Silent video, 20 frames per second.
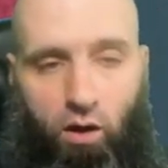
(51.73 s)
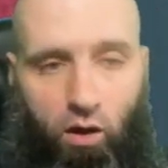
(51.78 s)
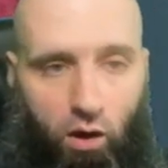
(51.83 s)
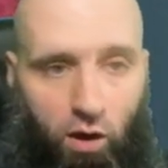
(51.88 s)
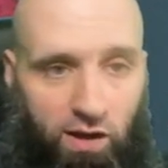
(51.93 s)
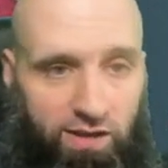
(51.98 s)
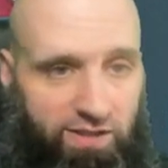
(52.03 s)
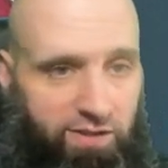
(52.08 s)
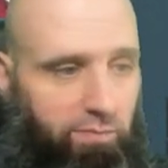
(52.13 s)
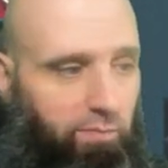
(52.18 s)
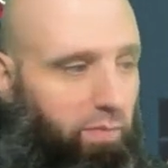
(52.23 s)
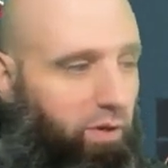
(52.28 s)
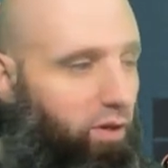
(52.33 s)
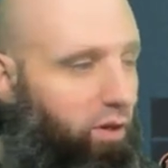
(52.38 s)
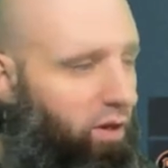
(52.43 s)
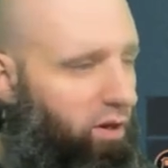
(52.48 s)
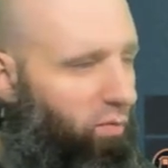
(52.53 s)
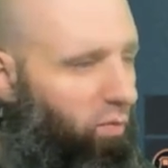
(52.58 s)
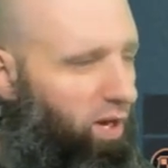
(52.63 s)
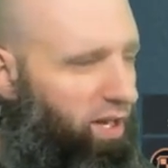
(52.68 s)
Awesome,
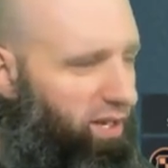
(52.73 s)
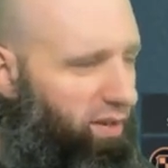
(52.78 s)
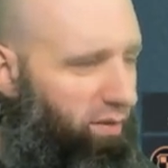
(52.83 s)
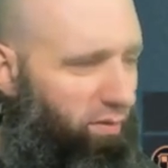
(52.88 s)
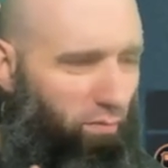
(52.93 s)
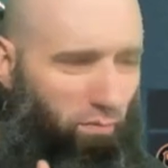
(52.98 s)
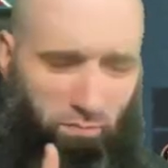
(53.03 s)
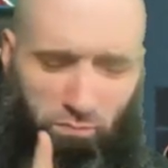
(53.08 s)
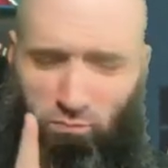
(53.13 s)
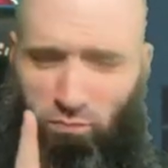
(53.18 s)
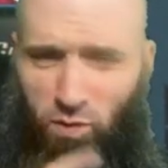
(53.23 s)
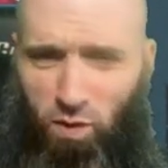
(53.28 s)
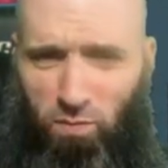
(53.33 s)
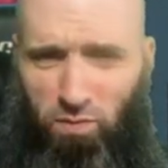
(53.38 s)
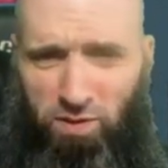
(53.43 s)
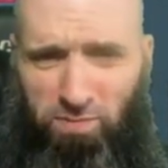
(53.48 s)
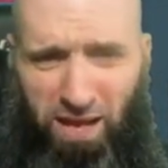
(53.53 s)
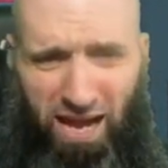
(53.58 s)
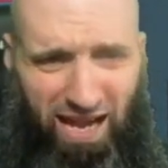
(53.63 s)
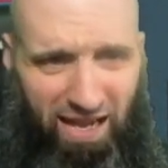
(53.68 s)
not quite
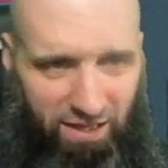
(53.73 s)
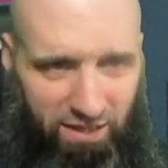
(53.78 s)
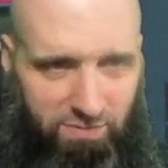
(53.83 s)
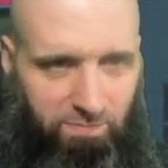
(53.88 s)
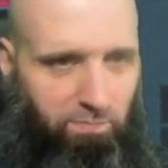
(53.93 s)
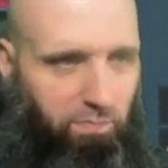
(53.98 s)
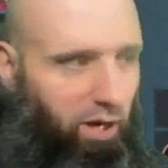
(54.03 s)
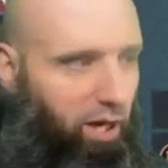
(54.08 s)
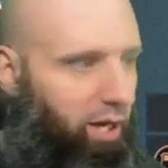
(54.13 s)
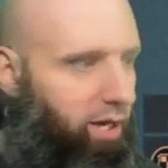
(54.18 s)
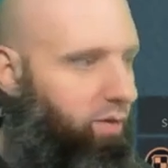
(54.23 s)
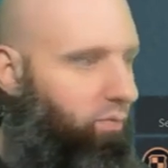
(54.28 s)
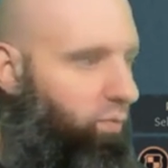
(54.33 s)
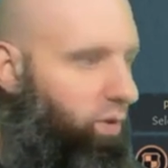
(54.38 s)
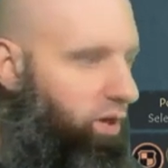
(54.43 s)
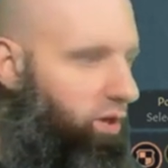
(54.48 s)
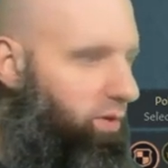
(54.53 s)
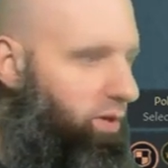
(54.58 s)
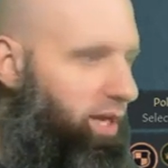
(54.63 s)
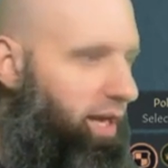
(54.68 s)
probably maxed, but we
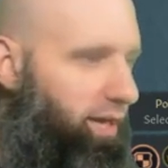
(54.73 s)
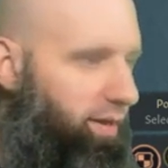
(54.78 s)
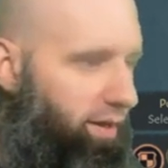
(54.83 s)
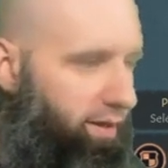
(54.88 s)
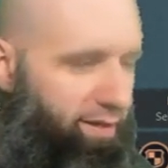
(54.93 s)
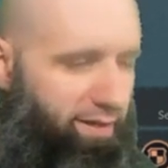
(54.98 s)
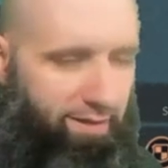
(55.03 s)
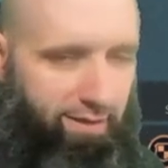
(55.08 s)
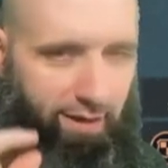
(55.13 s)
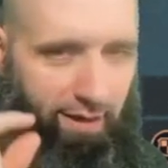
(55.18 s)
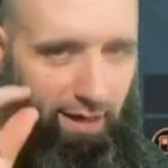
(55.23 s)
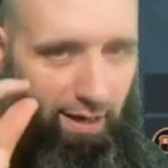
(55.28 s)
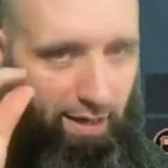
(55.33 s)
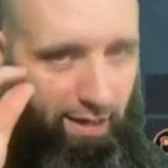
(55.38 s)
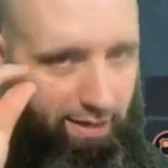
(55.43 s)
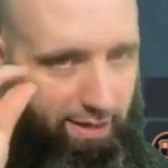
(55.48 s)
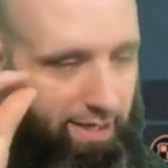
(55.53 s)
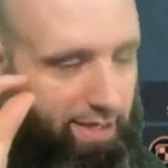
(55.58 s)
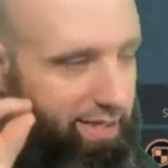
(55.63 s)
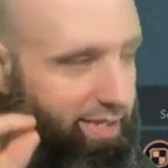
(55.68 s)
could get a, a
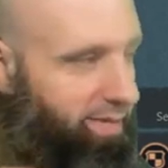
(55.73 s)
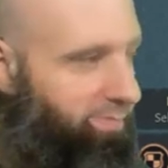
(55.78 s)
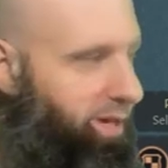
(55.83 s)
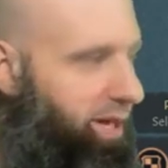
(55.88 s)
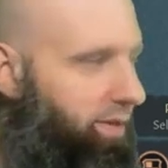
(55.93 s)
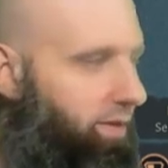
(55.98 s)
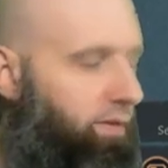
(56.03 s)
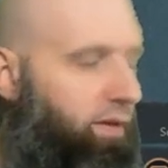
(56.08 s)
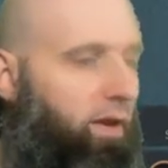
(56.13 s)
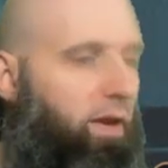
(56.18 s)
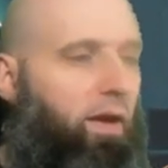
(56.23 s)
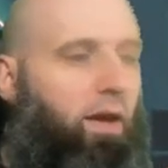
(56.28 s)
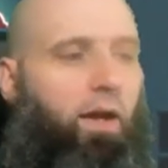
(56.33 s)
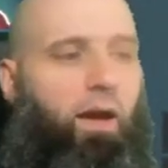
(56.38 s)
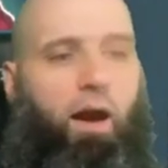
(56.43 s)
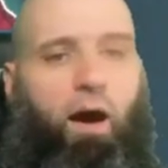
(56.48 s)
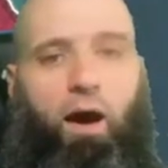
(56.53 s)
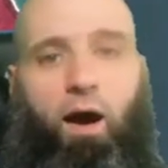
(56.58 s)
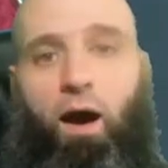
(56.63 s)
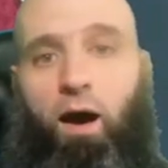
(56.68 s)
teensy better.
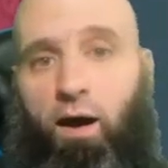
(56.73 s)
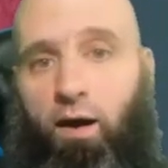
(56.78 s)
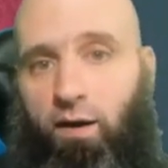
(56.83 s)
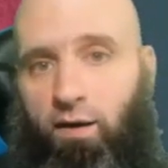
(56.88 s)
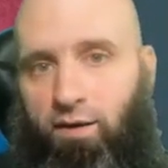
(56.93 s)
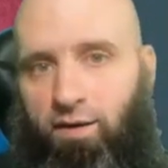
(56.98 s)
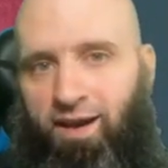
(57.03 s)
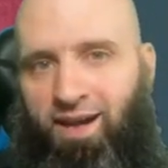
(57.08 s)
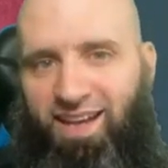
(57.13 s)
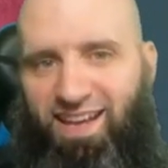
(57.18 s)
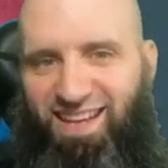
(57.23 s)
Uh,